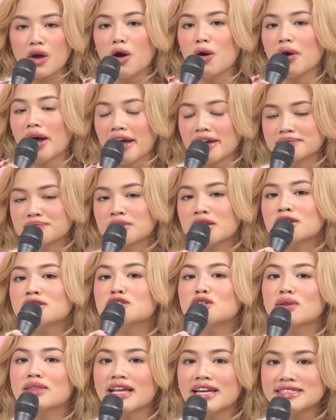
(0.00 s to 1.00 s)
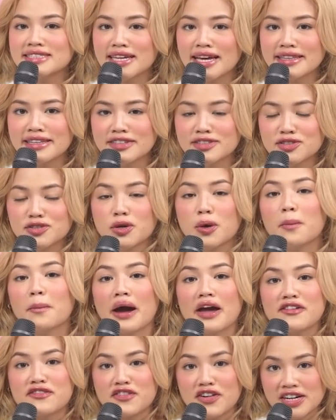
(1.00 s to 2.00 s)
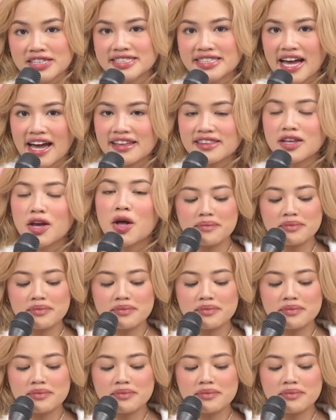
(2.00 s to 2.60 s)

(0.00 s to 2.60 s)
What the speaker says: Okay, so let's get into my first dad.